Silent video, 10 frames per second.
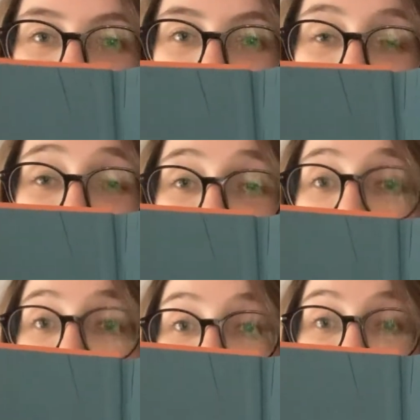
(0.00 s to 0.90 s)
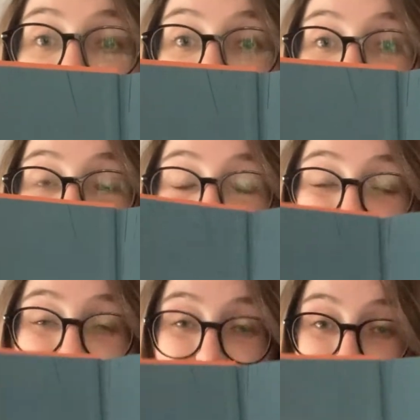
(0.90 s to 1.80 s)
this beautiful,
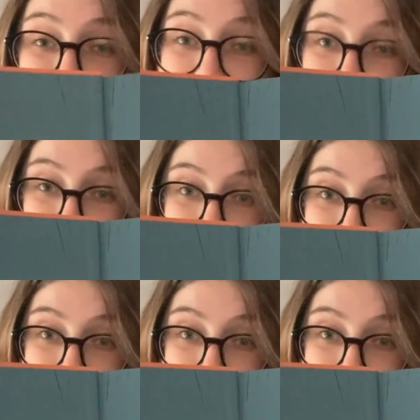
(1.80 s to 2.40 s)
beautiful art.